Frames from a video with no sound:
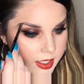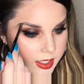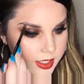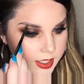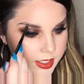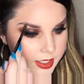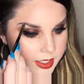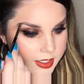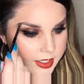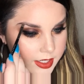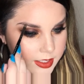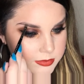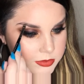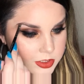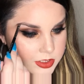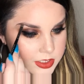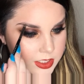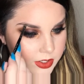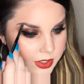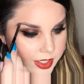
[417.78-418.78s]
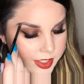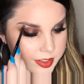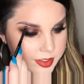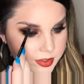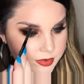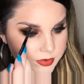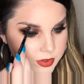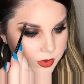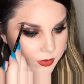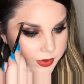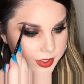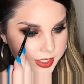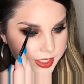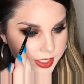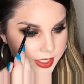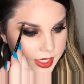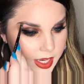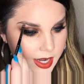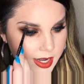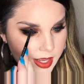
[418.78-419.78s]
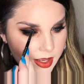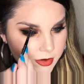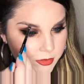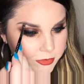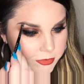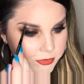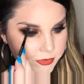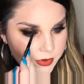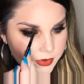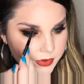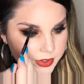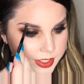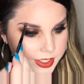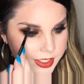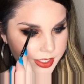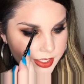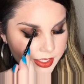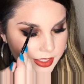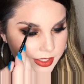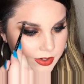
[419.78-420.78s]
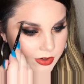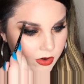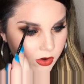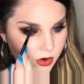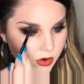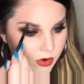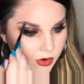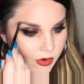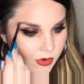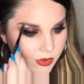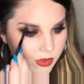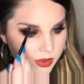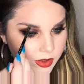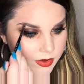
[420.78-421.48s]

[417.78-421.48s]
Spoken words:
And I'm just kind of going in and filling in all